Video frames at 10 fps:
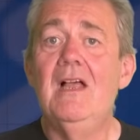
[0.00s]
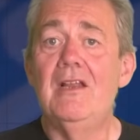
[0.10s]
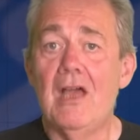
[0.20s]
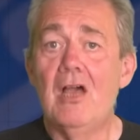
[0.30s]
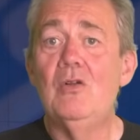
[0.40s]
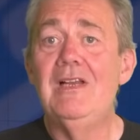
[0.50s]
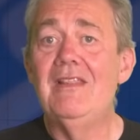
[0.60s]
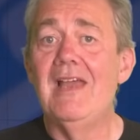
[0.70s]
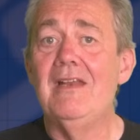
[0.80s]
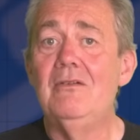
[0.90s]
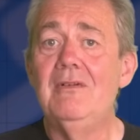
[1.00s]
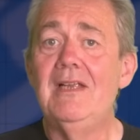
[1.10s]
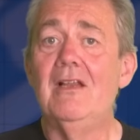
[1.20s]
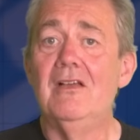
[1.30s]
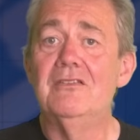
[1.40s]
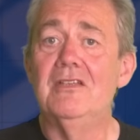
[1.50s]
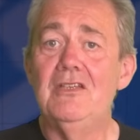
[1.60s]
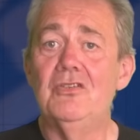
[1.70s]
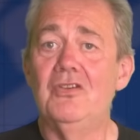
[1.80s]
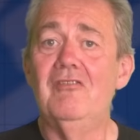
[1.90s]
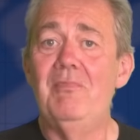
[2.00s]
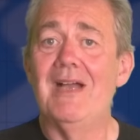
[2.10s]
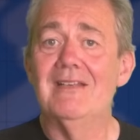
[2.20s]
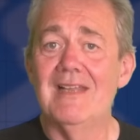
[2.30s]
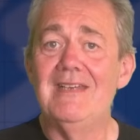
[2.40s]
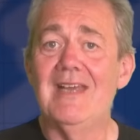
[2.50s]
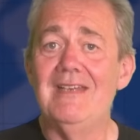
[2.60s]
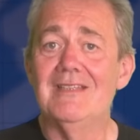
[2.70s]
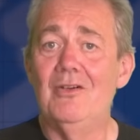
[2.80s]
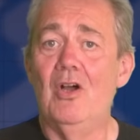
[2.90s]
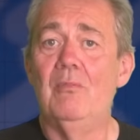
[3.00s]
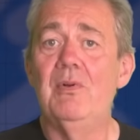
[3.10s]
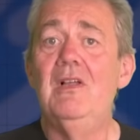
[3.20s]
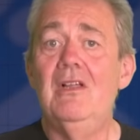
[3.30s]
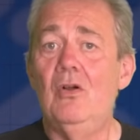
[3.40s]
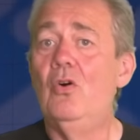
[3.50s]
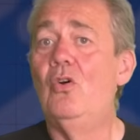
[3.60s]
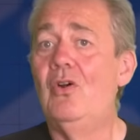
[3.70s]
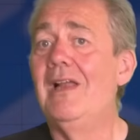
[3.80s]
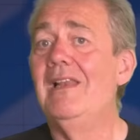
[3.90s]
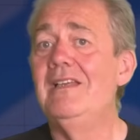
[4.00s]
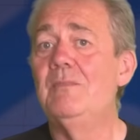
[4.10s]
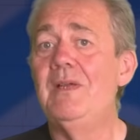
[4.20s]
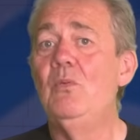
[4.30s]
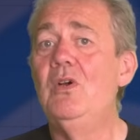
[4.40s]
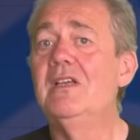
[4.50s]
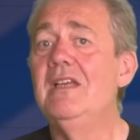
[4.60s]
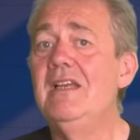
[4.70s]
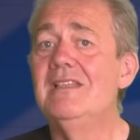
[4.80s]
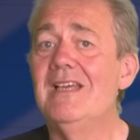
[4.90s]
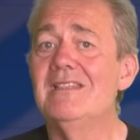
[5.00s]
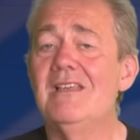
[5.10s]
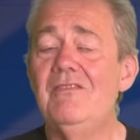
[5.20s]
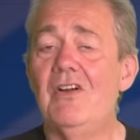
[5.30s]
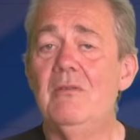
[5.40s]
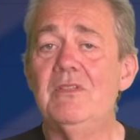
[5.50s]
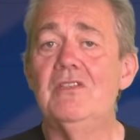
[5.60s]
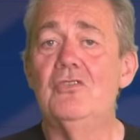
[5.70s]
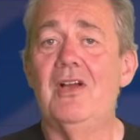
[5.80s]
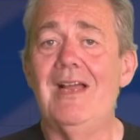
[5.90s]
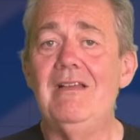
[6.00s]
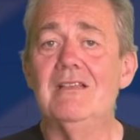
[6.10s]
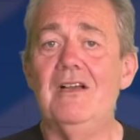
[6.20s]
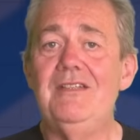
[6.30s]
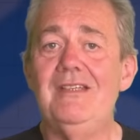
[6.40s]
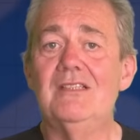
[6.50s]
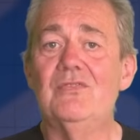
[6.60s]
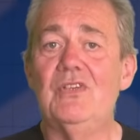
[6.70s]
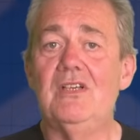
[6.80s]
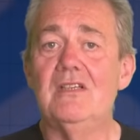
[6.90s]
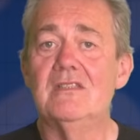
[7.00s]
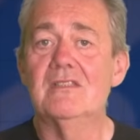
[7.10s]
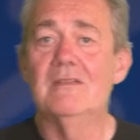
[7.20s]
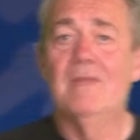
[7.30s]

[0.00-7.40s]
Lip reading: and only then realized that he should have backed that data up or at least been working in a test environment to try out his ideas first.